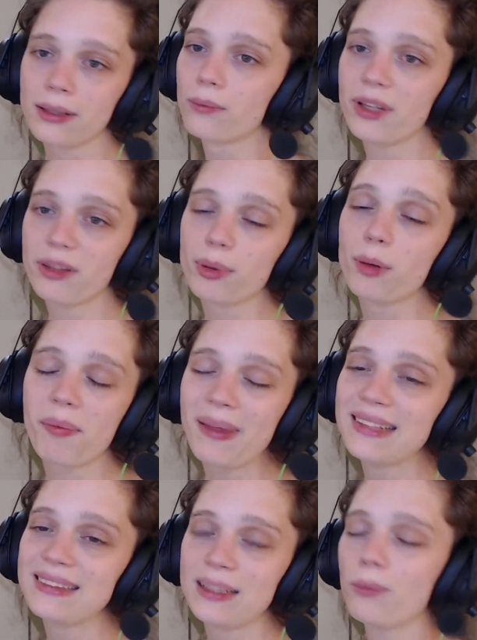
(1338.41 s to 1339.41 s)
with
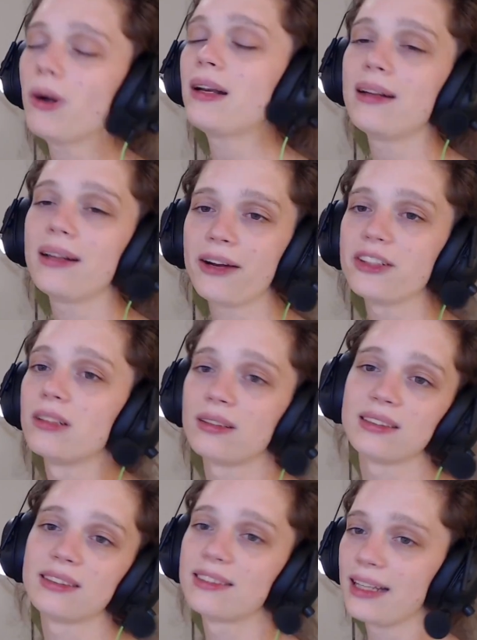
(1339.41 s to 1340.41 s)
probability 1, there is not
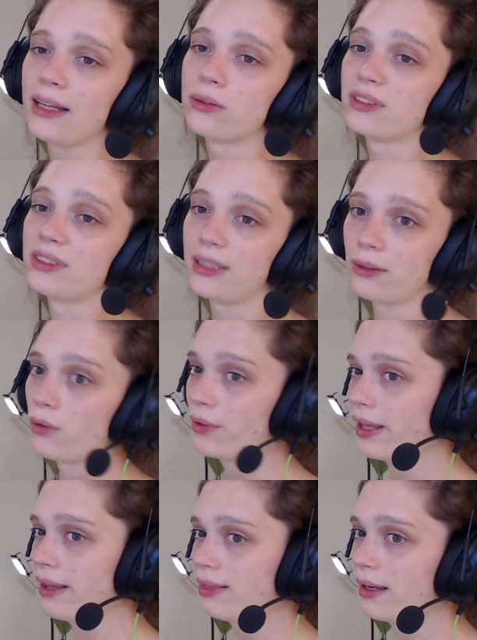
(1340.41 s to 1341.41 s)
a single zero
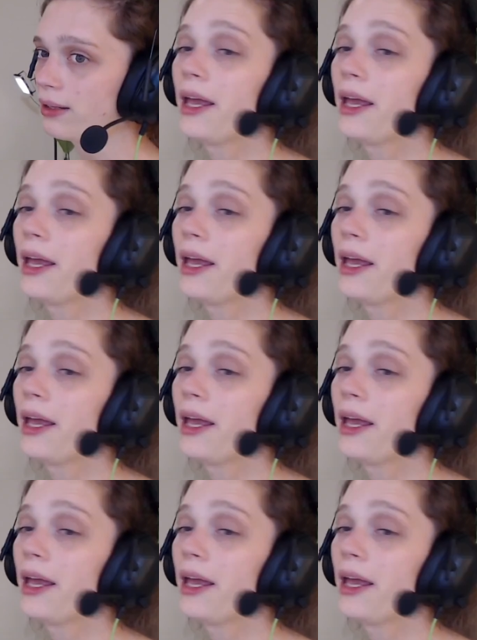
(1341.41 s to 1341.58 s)
in there.